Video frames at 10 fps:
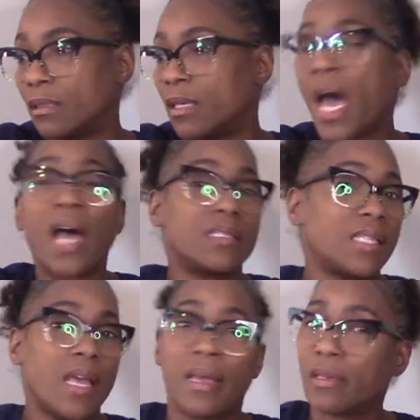
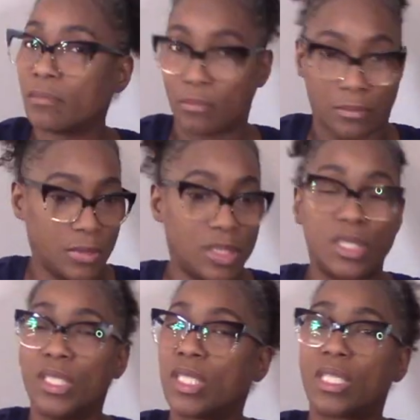contact
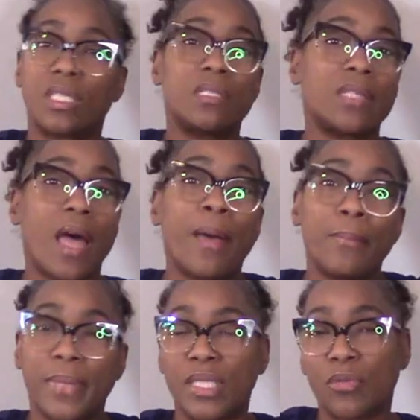just stopped
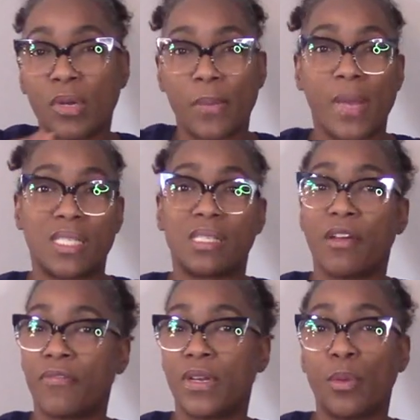between
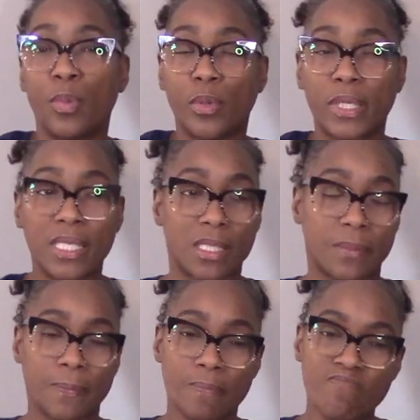myself and the boys.
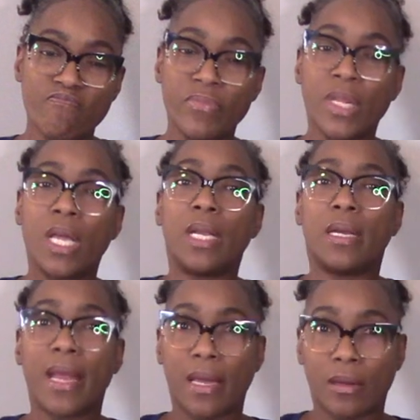
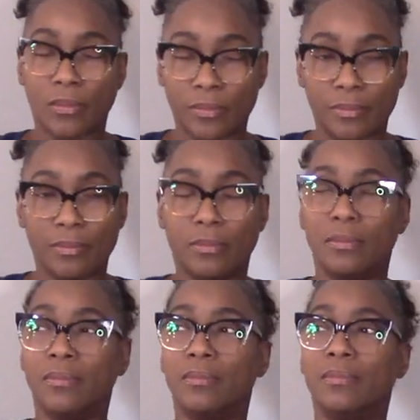Now,
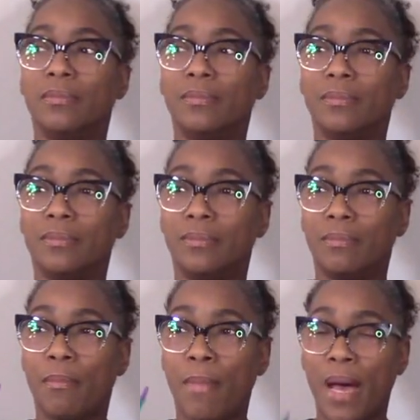
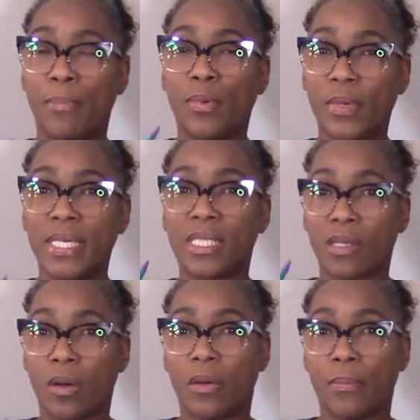my boys,
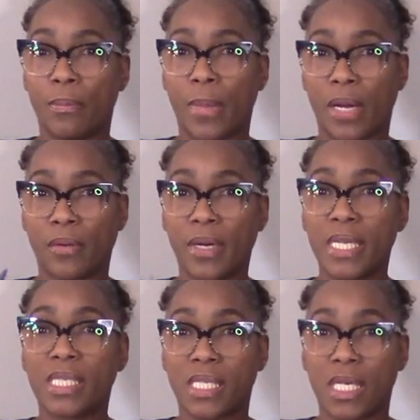my
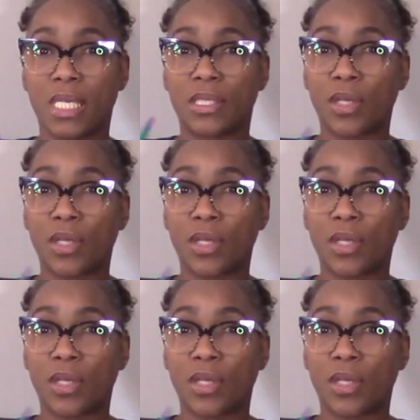grandsons